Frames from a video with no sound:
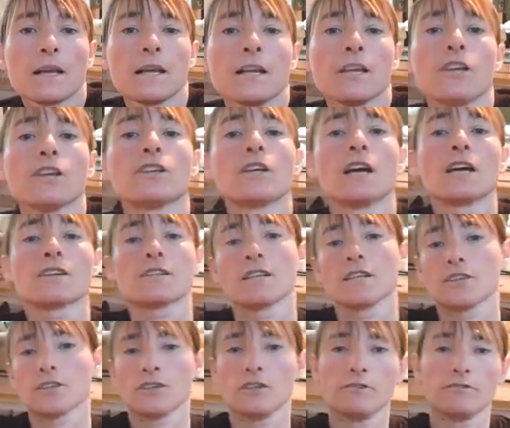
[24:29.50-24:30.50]
Your dog
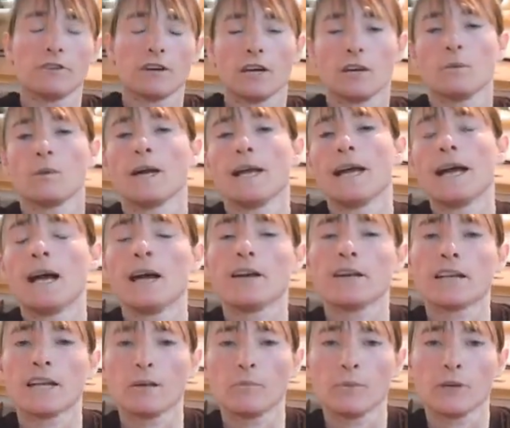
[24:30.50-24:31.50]
sits too far away. How
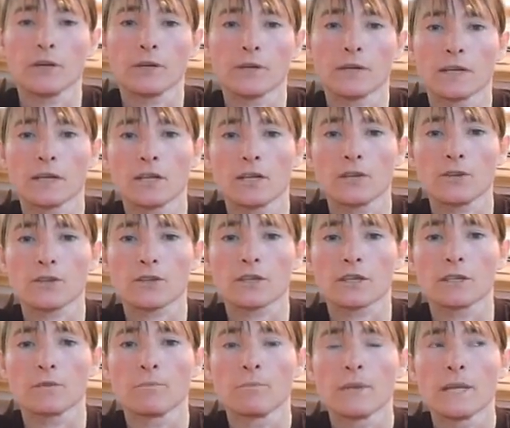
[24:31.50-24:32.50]
can I bring her in
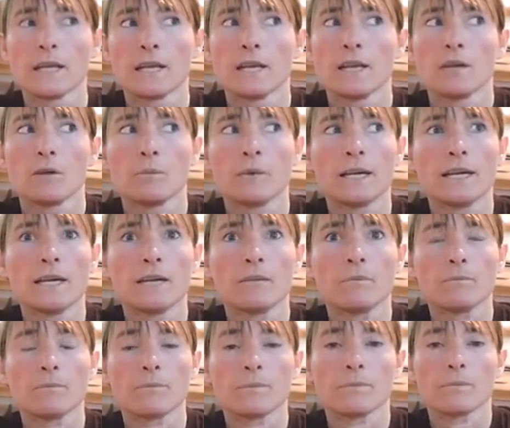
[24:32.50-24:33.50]
closer? Well,
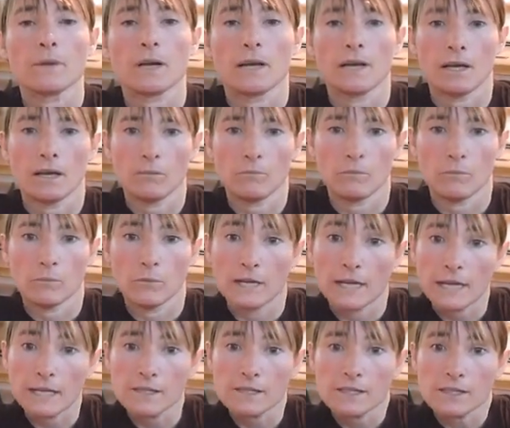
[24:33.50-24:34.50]
what
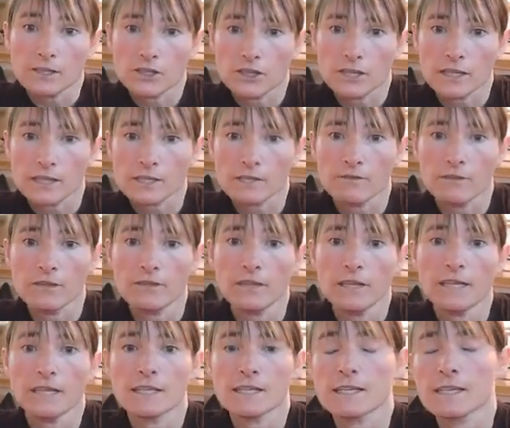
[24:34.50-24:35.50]
I'd suggest,
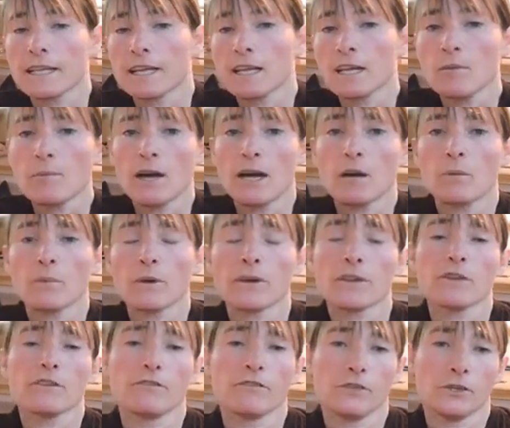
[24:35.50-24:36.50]
Vivian, is think about where
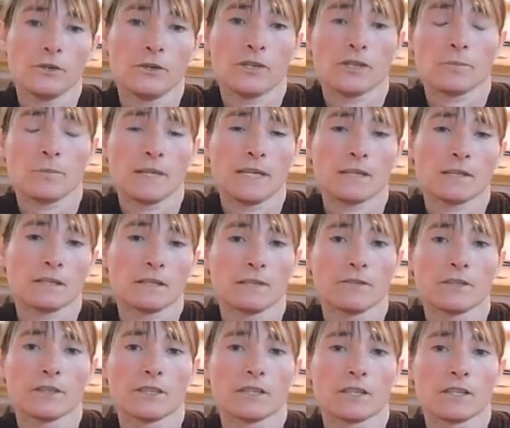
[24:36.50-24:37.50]
the food is being
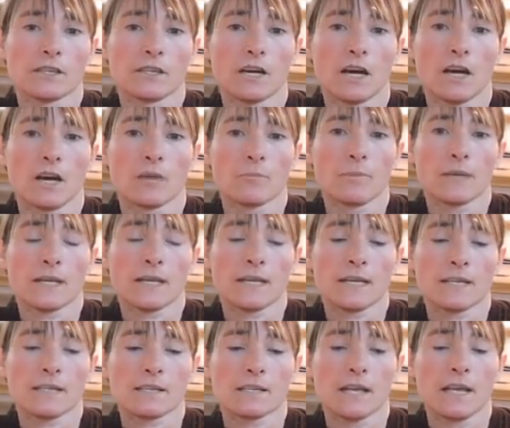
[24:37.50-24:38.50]
delivered to the dog,
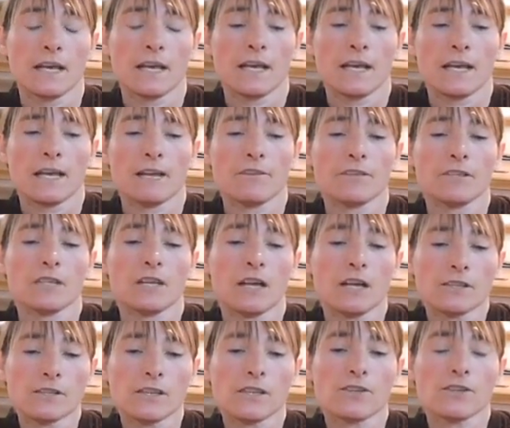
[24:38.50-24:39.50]
because if a
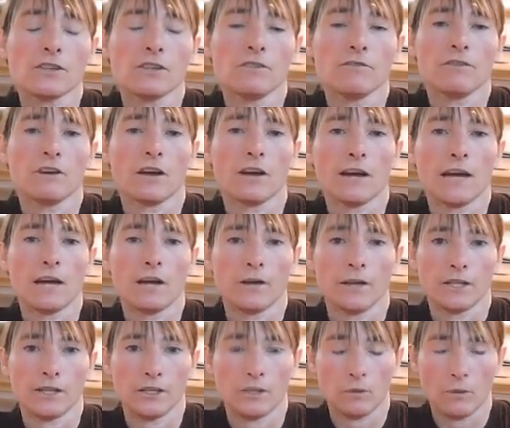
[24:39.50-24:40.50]
dog sits too far out
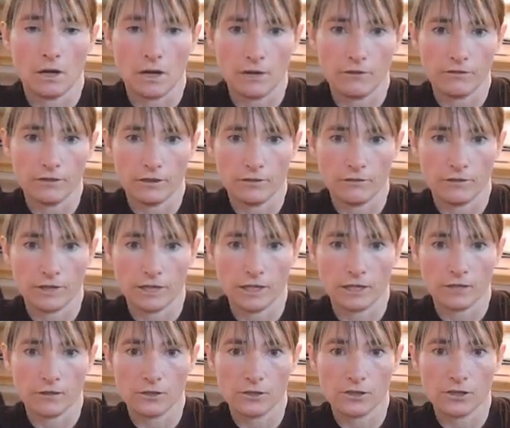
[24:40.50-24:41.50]
and you offer it very
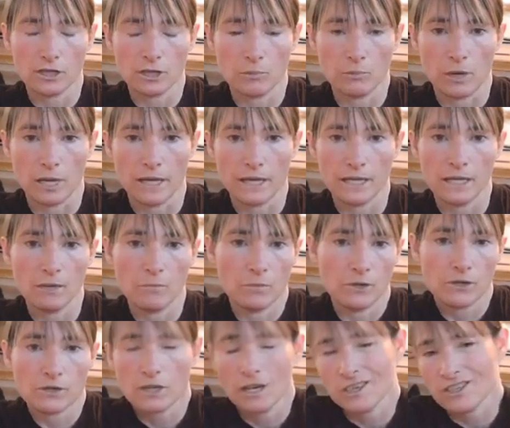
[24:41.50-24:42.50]
close to your body,
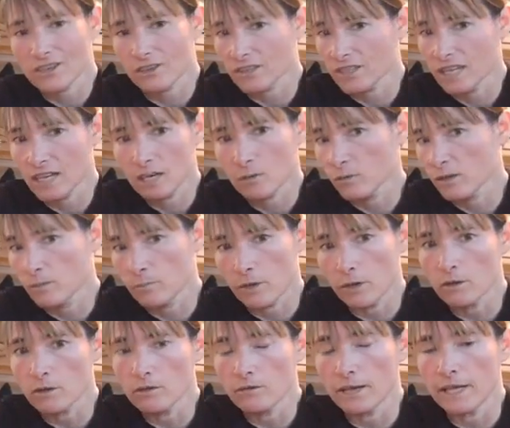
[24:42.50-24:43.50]
most dogs aren't terribly
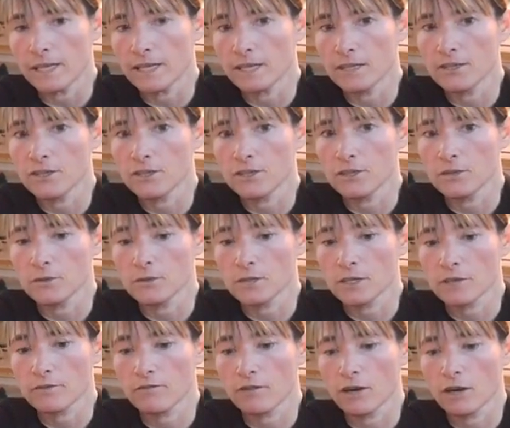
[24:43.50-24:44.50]
motivated to
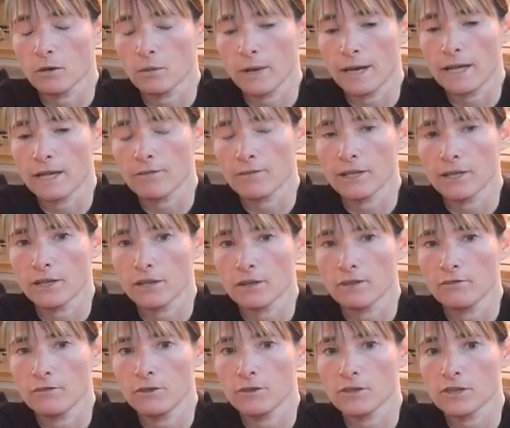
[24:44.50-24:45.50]
sit far away if they know the
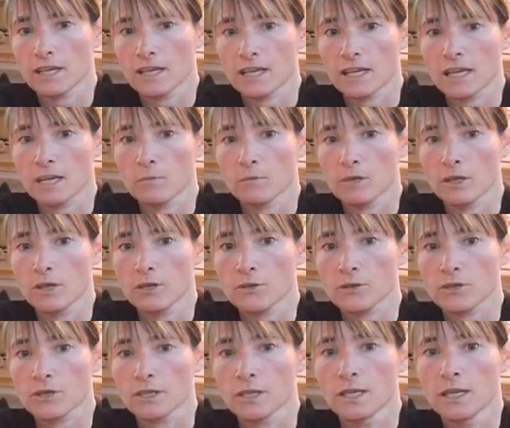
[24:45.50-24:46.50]
food's going to come
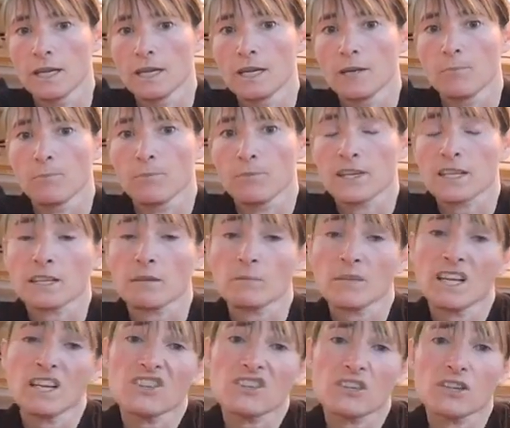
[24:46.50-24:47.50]
closer. Some
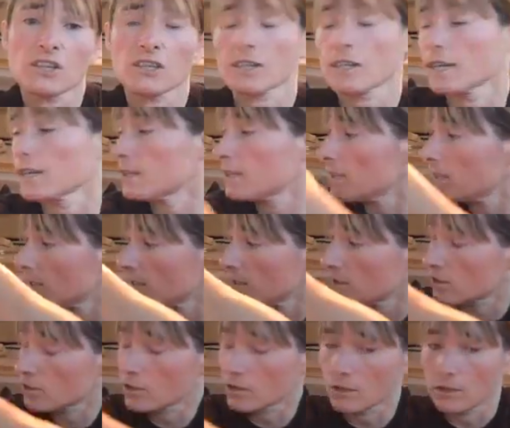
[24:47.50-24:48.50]
dogs, just like
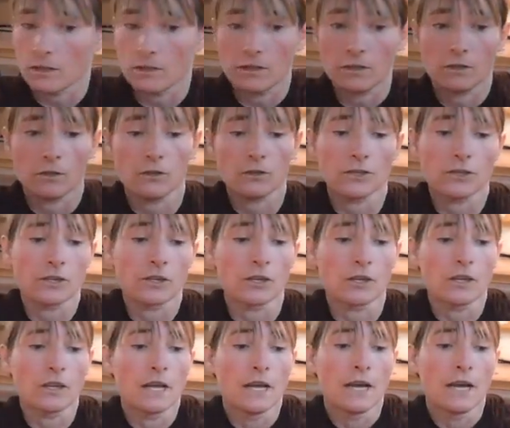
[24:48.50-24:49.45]
this girl, the older girl,